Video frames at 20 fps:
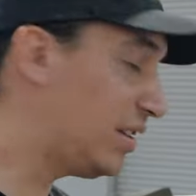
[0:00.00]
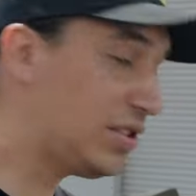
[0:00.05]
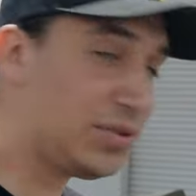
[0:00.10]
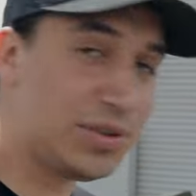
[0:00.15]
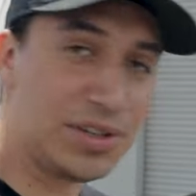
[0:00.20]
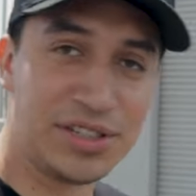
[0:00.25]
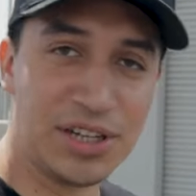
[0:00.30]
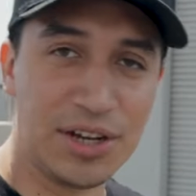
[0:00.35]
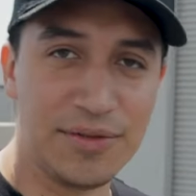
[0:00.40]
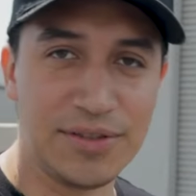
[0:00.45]
This
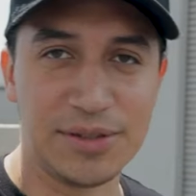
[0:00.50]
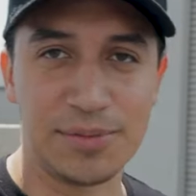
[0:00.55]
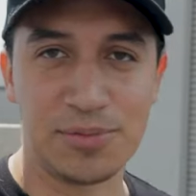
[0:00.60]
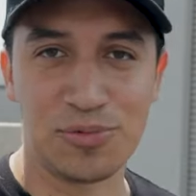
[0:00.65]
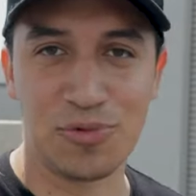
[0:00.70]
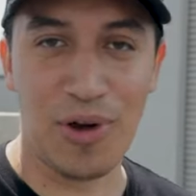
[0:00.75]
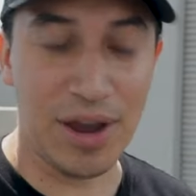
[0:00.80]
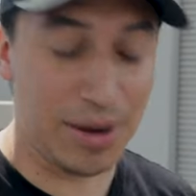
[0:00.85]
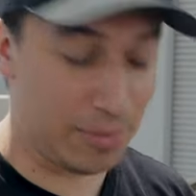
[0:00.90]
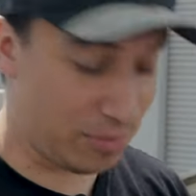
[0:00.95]
one itself is
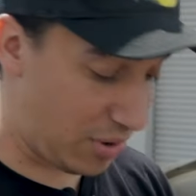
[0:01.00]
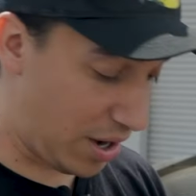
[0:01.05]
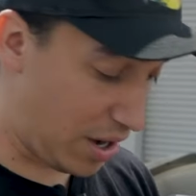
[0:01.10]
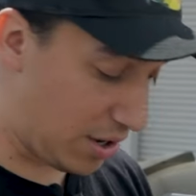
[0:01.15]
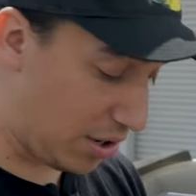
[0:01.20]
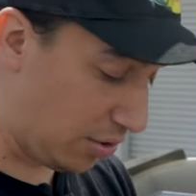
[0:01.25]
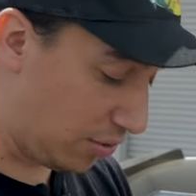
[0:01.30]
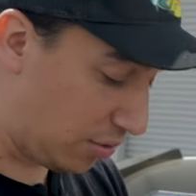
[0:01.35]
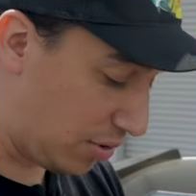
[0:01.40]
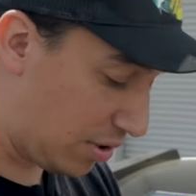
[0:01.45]
quite
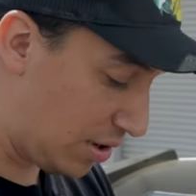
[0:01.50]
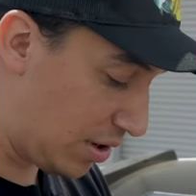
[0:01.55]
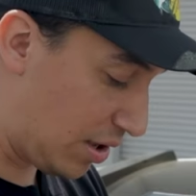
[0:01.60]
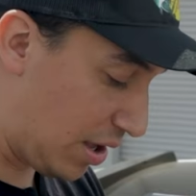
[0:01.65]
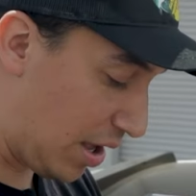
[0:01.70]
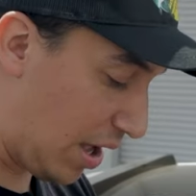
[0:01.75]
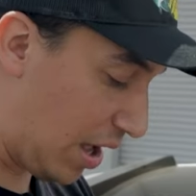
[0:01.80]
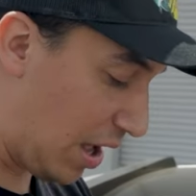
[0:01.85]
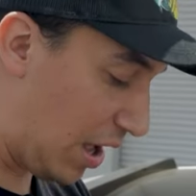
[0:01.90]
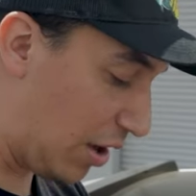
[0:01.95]
brand new,
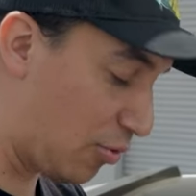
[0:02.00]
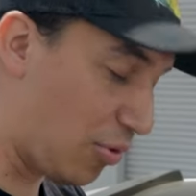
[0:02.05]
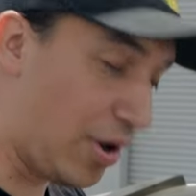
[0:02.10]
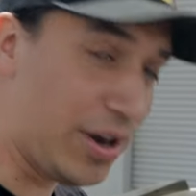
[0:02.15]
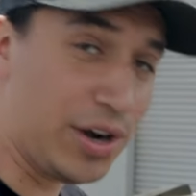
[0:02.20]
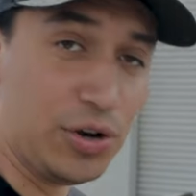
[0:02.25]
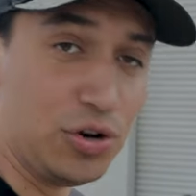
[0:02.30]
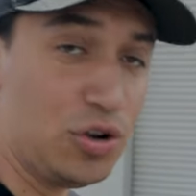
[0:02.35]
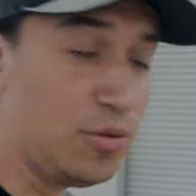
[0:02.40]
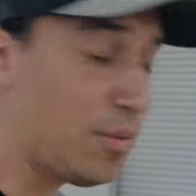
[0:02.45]

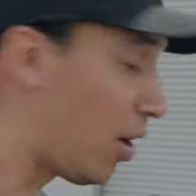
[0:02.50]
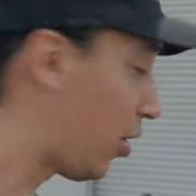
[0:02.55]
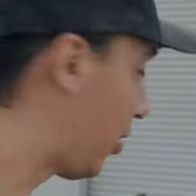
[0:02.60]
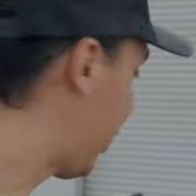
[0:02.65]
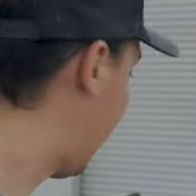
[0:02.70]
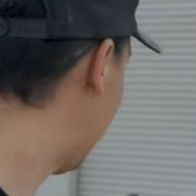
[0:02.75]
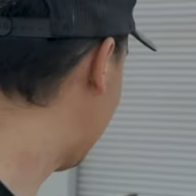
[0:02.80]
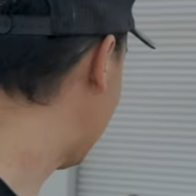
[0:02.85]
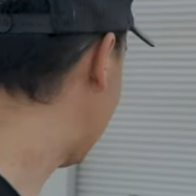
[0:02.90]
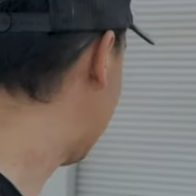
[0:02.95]
quite a new
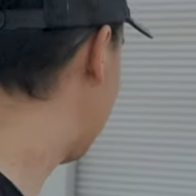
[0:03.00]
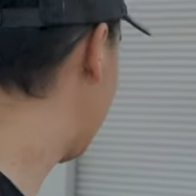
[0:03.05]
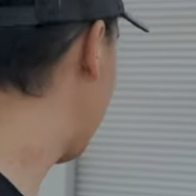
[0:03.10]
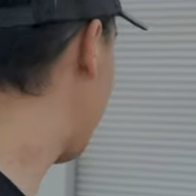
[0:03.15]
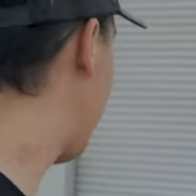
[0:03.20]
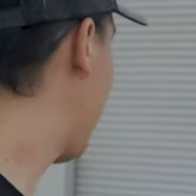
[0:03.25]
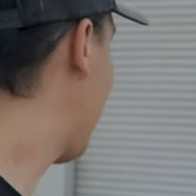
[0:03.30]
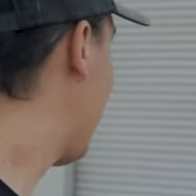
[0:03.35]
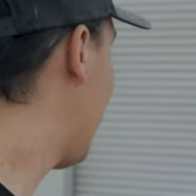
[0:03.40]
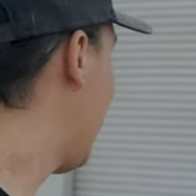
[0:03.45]
model at least.
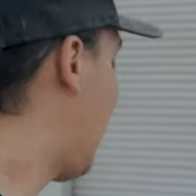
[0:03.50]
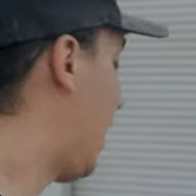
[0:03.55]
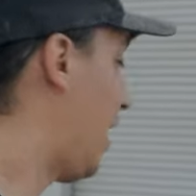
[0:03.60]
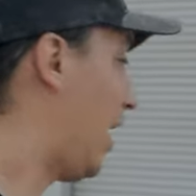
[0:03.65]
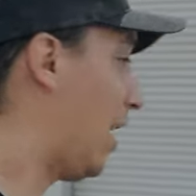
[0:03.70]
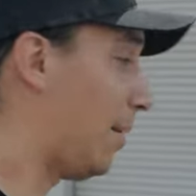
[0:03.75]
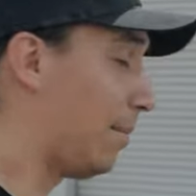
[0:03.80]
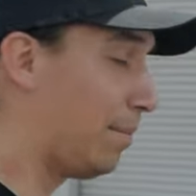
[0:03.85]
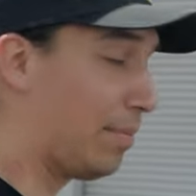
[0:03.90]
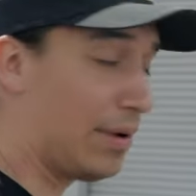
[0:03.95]

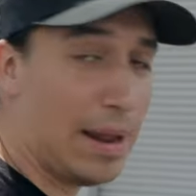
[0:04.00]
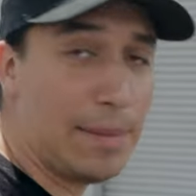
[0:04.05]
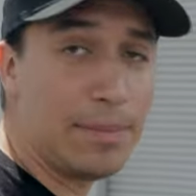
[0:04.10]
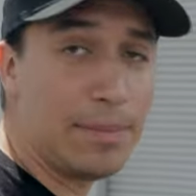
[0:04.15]
But